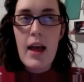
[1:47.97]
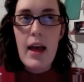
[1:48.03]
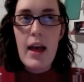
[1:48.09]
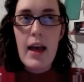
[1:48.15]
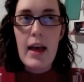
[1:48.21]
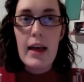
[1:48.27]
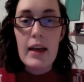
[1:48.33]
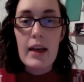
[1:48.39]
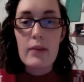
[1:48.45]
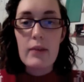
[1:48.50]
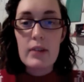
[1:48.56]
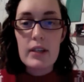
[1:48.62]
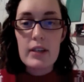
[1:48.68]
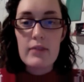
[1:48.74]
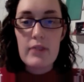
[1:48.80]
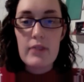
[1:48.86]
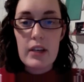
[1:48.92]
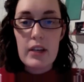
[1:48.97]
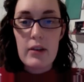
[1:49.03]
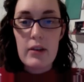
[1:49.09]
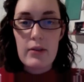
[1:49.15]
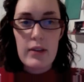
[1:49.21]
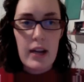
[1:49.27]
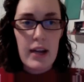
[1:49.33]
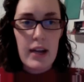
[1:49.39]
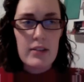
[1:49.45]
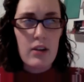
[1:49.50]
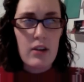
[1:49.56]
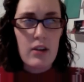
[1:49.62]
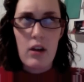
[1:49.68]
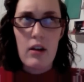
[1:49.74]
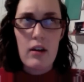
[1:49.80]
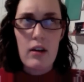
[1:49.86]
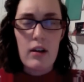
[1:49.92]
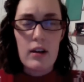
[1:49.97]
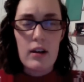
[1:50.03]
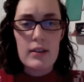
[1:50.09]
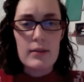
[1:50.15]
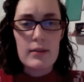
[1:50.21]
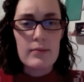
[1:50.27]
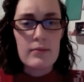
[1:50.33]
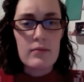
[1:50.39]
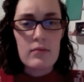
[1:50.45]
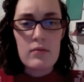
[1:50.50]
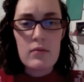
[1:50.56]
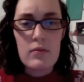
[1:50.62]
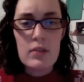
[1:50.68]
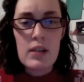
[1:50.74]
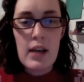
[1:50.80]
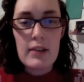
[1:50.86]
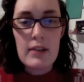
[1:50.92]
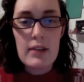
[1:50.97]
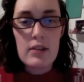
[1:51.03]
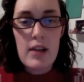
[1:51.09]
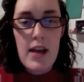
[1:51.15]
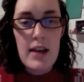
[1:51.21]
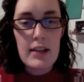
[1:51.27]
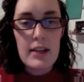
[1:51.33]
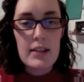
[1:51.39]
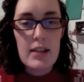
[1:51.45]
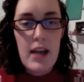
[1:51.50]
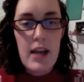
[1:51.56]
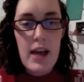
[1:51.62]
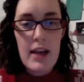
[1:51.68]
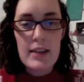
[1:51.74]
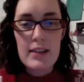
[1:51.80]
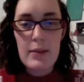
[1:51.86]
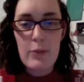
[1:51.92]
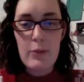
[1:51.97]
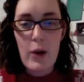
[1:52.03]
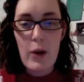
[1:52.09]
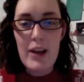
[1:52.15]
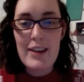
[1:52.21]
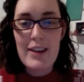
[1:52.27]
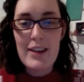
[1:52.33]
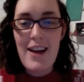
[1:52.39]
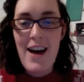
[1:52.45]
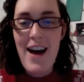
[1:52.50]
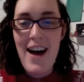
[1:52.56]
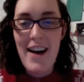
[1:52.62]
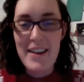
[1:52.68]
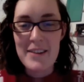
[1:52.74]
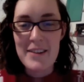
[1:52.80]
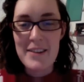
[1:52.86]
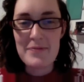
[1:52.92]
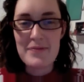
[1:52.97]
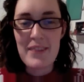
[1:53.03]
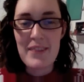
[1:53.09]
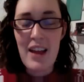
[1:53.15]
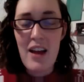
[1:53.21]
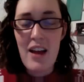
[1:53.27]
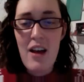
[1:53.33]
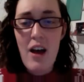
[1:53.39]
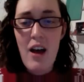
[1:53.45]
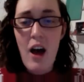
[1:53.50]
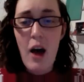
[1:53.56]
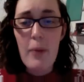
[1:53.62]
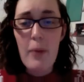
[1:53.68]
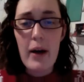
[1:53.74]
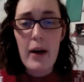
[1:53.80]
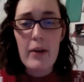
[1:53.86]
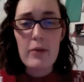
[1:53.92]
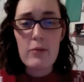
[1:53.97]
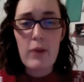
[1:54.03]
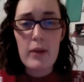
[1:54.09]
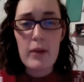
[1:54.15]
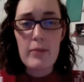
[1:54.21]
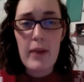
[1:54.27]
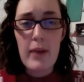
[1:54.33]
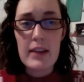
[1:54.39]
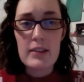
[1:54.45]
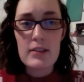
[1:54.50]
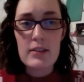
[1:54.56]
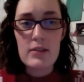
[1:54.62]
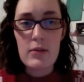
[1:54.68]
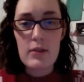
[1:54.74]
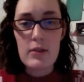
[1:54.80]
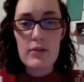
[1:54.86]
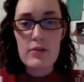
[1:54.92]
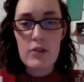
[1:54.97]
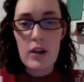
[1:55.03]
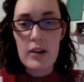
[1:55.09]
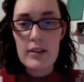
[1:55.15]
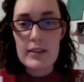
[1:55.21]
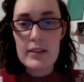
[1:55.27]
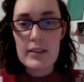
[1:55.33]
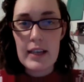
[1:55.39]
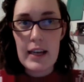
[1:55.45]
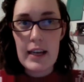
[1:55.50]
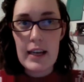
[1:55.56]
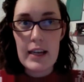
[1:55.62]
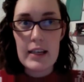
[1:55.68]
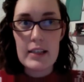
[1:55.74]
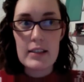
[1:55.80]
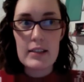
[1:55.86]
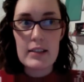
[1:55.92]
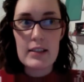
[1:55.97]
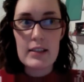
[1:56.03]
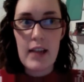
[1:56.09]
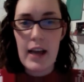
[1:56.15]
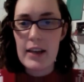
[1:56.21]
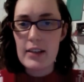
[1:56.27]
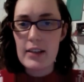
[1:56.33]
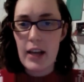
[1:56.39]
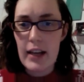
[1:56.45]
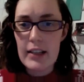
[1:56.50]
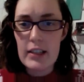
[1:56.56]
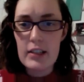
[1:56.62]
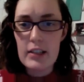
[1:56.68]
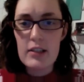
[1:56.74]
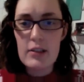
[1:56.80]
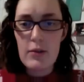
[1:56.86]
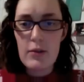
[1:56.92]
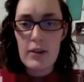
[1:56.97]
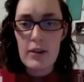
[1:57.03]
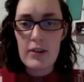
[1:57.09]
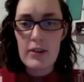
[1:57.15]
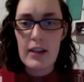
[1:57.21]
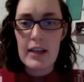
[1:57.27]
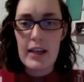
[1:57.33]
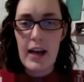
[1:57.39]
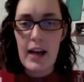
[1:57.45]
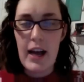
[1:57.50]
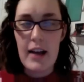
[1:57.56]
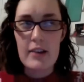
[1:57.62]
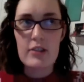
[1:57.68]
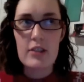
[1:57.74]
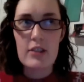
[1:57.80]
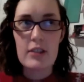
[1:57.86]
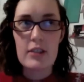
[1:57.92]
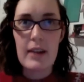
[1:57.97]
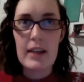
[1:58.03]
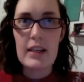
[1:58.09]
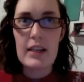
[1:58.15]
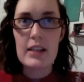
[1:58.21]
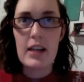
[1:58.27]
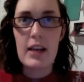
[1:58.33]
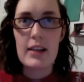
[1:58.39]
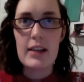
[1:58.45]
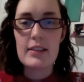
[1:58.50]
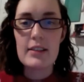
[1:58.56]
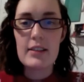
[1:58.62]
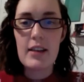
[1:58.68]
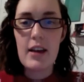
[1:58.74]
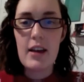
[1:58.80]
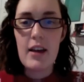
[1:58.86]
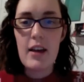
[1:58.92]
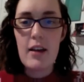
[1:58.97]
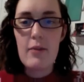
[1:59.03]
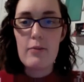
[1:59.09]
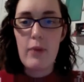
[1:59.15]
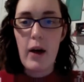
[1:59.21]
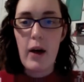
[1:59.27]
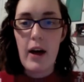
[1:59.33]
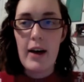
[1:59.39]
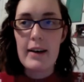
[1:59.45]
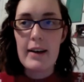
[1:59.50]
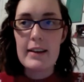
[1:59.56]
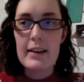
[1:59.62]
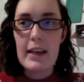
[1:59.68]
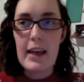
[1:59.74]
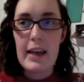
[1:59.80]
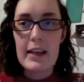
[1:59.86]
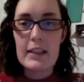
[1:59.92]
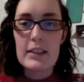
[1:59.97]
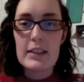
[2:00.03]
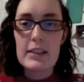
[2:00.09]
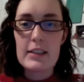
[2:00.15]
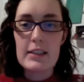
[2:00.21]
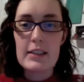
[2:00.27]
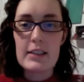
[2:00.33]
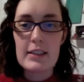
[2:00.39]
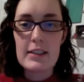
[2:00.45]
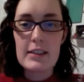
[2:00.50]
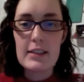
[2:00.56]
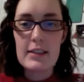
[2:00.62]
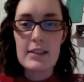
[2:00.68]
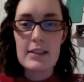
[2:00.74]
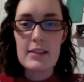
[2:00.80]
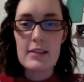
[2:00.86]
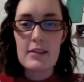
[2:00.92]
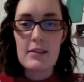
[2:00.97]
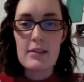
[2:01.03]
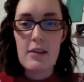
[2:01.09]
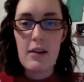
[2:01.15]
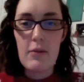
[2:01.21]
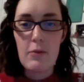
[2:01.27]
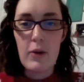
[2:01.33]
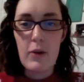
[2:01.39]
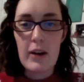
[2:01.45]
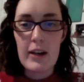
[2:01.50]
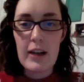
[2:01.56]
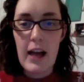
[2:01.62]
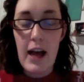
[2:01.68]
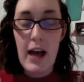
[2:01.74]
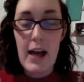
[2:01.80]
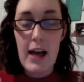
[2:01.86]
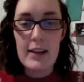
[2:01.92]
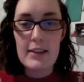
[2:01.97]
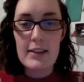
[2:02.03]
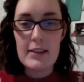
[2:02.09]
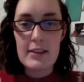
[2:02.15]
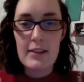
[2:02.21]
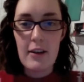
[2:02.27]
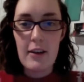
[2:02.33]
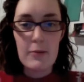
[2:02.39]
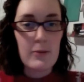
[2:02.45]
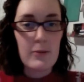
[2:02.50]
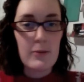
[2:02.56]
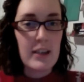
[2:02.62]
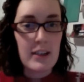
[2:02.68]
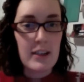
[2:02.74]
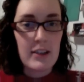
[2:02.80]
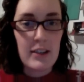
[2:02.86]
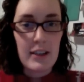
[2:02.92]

a really good video that I saw yesterday, today, at some point, about one man's sort of struggle to get his anxiety disorder, like, actually recognized by his work as a real